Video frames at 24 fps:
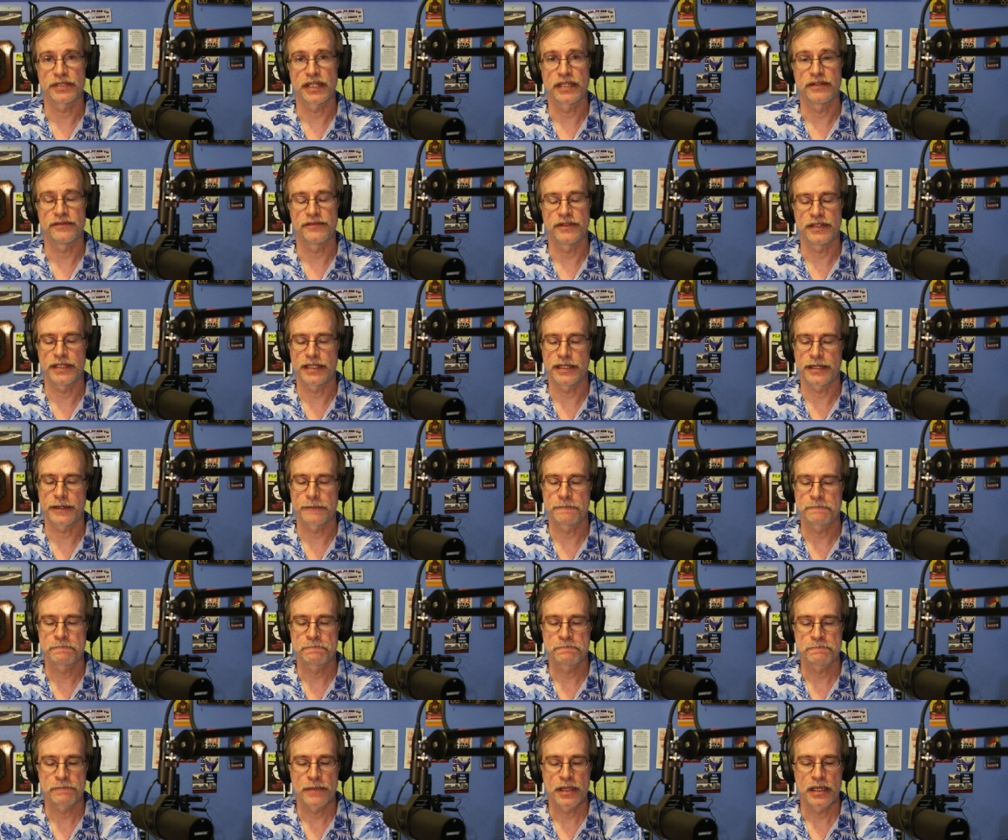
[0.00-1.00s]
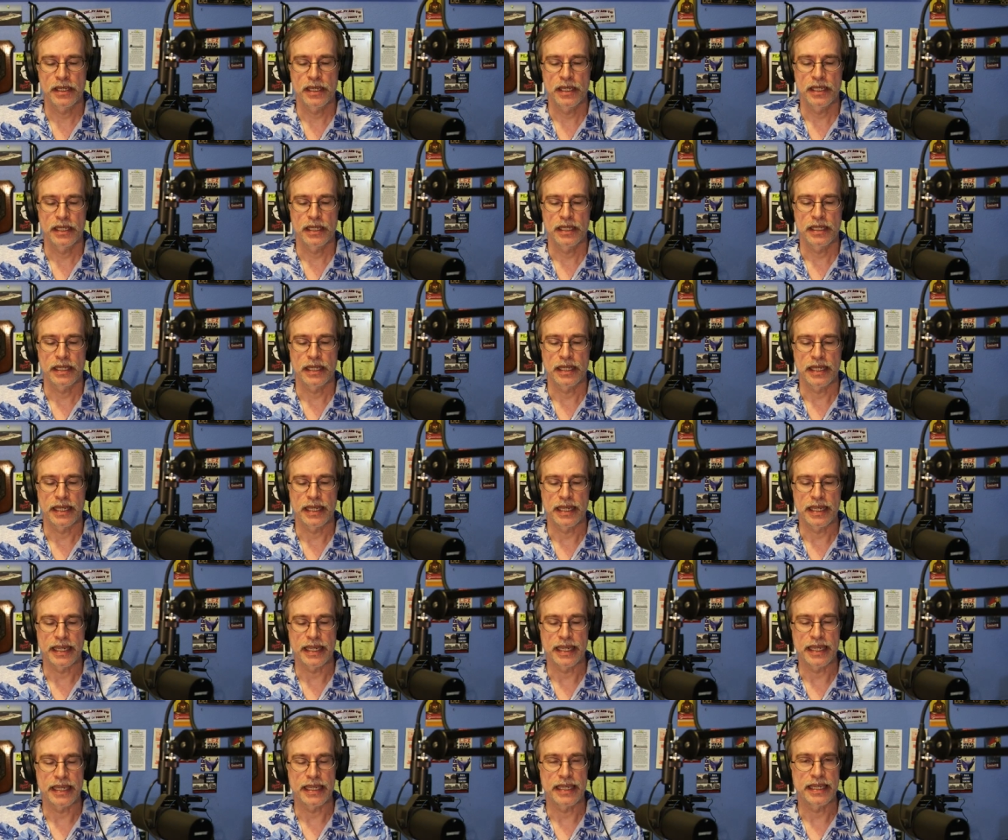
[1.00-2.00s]
NVIDIA
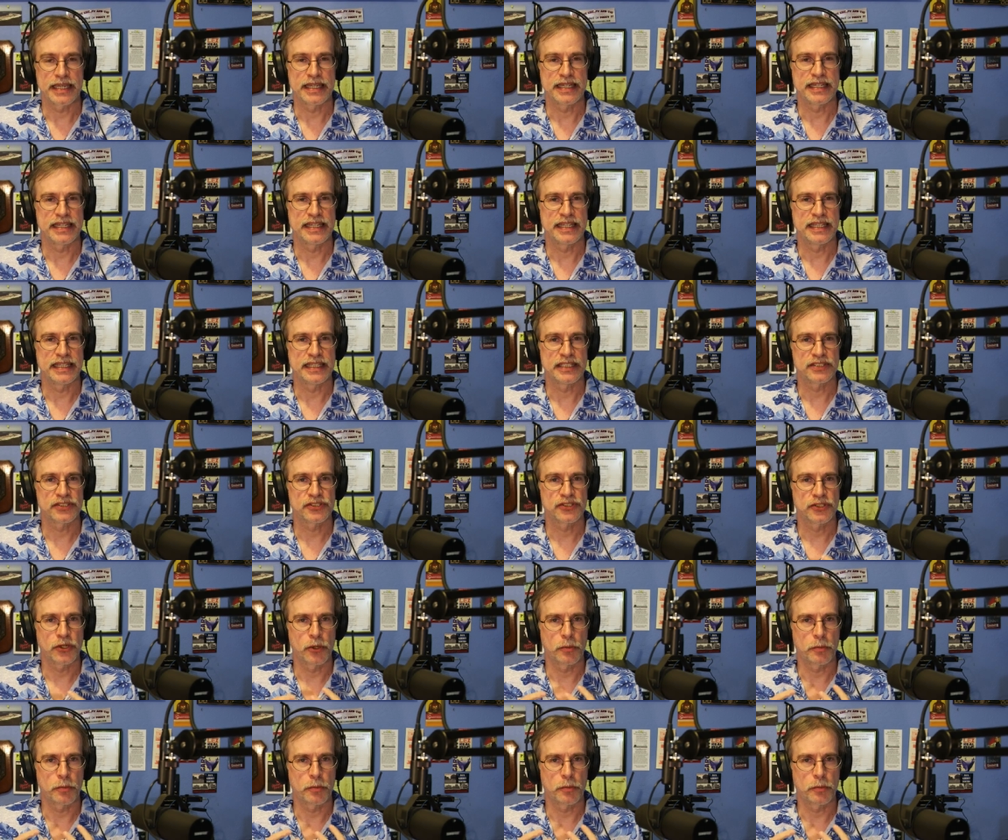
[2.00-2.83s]
and it's so